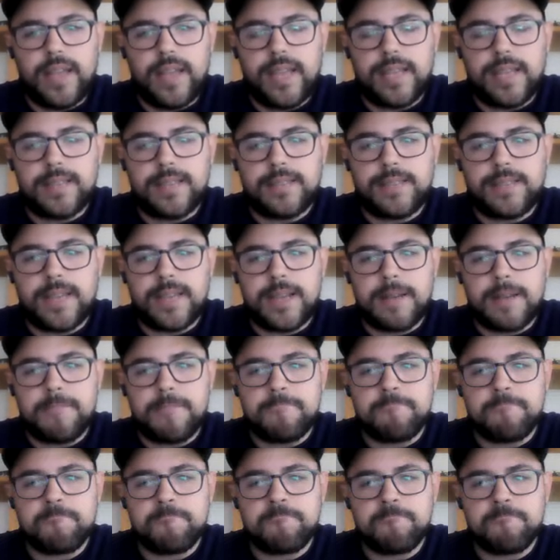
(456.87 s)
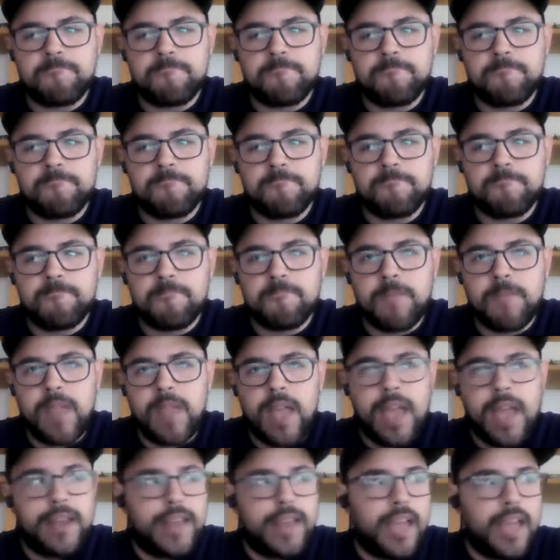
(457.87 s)
And
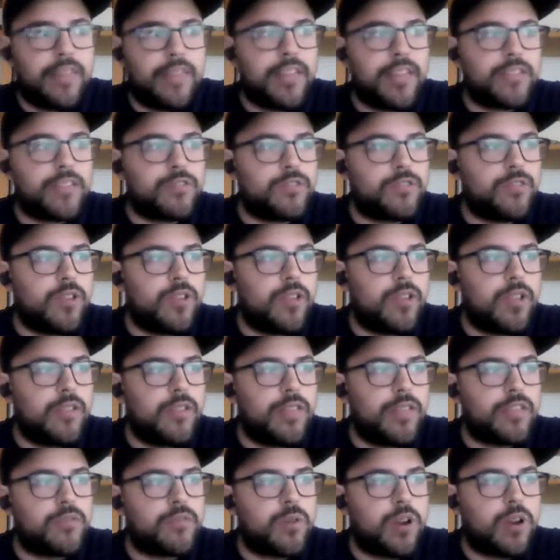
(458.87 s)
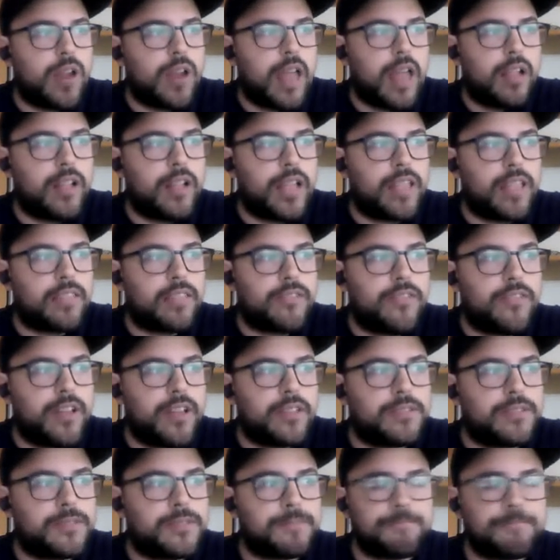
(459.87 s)
yeah, that's where I'd allocate the
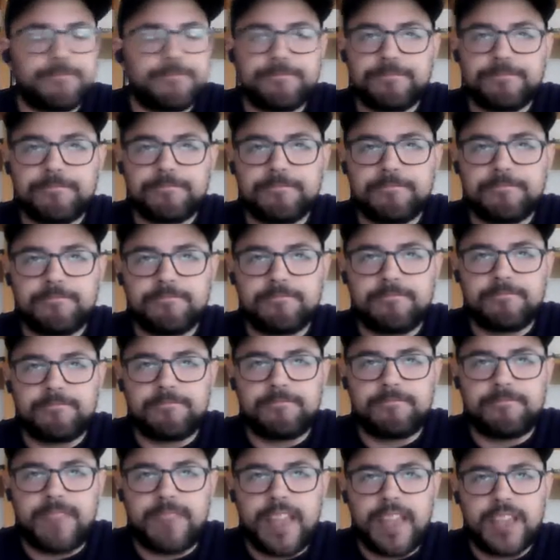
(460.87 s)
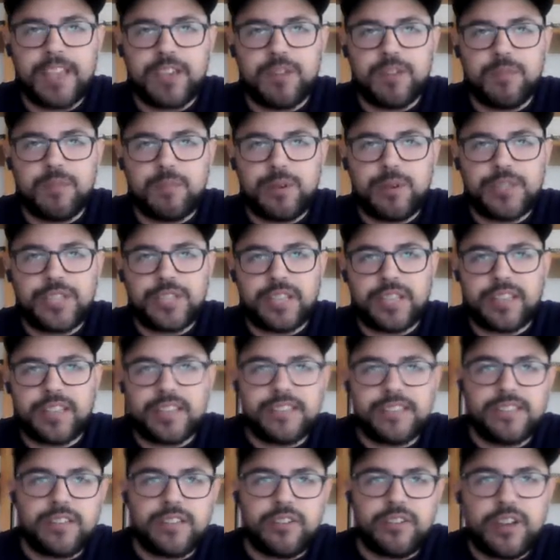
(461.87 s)
funds. Thank you. Appreciate the
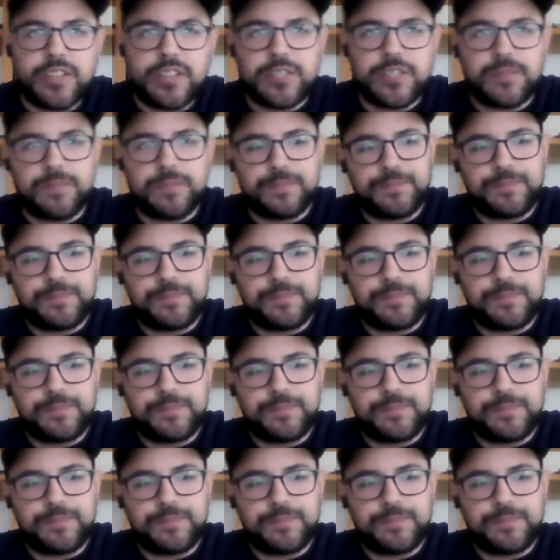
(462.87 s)
consideration.